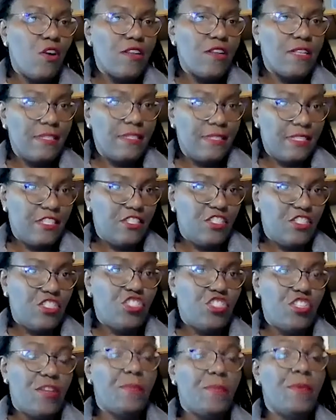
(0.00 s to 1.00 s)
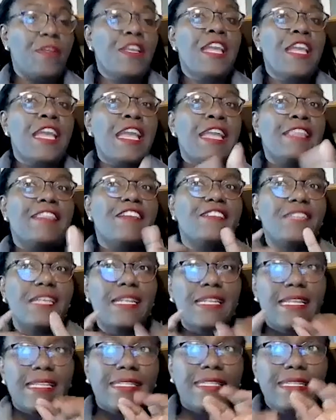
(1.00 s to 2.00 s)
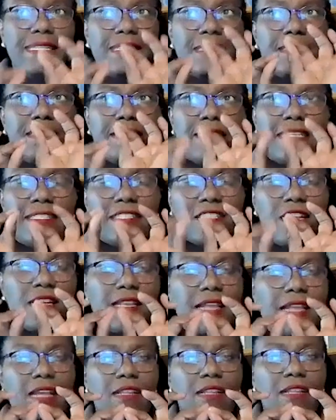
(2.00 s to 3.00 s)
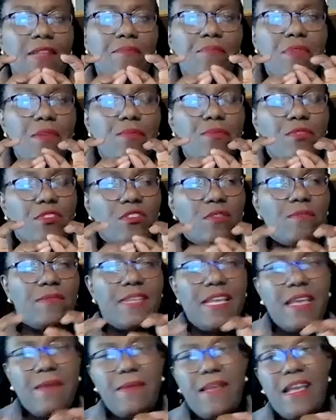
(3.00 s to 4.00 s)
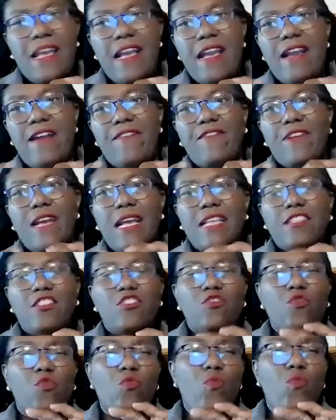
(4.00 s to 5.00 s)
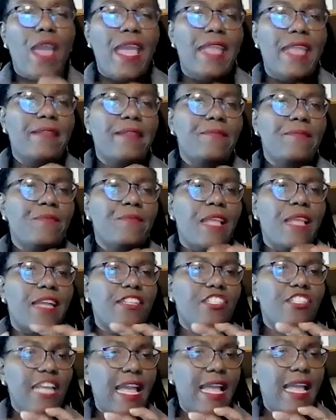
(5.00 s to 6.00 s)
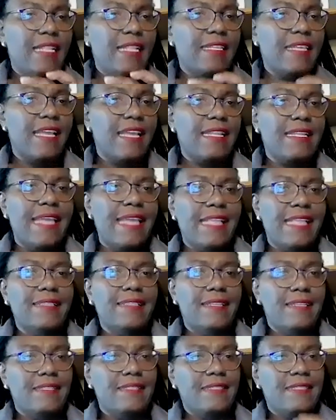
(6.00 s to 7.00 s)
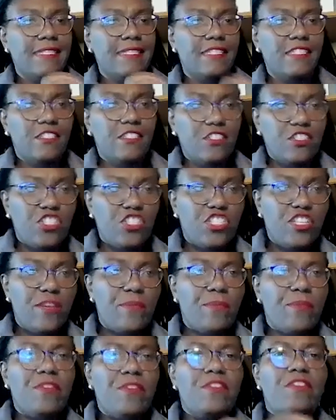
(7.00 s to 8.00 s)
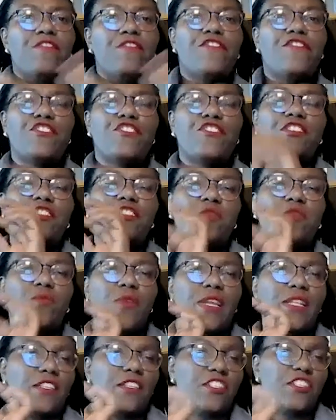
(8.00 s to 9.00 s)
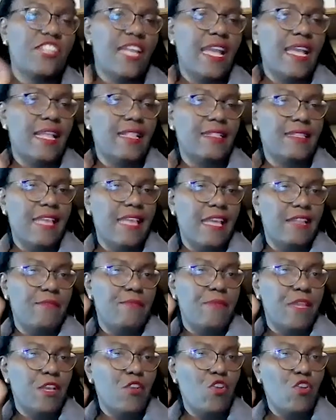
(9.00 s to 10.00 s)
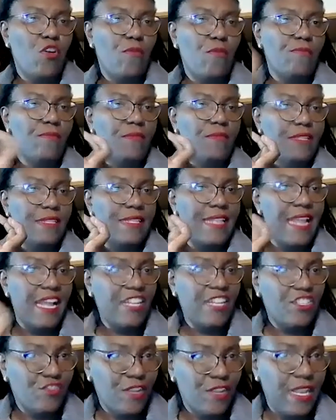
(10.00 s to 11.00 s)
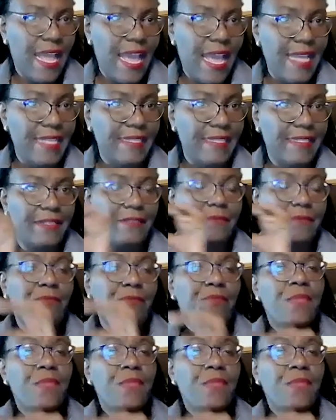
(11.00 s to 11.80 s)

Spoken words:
or the citizenship. There's a little disconnect that people sometimes have as to when a child can get citizenship versus when the child can become naturalized.